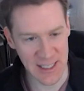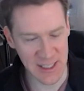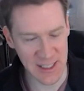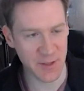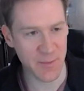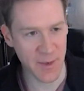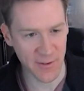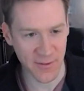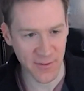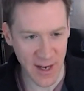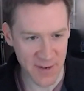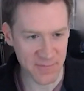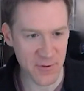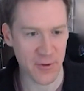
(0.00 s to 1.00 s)
you do the exact same
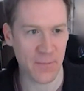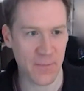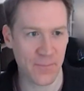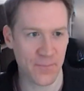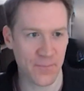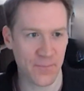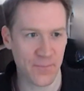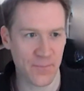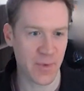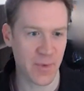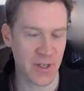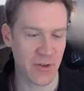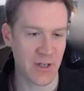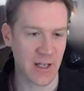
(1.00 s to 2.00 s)
amount of effort,
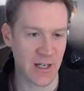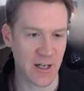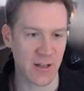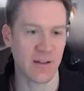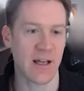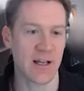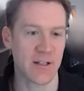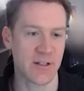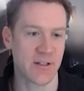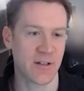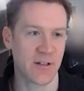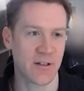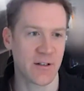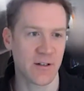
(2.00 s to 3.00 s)
but you can
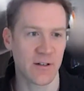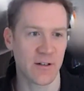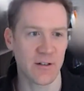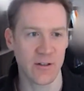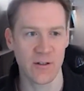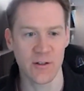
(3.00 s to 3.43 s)
collect